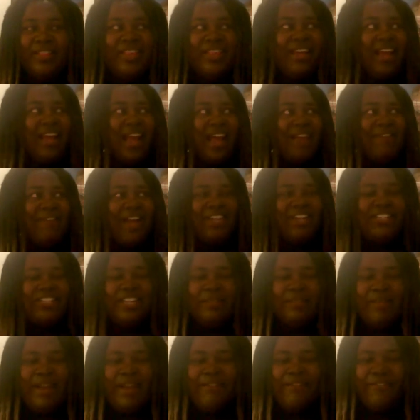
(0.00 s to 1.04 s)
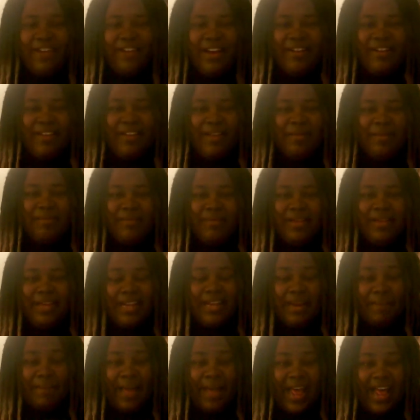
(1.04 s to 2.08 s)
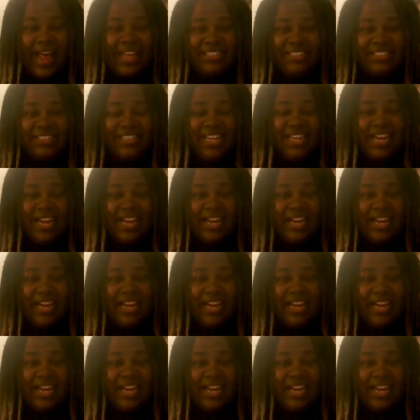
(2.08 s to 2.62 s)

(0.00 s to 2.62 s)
thing, I've actually made fun of him in the past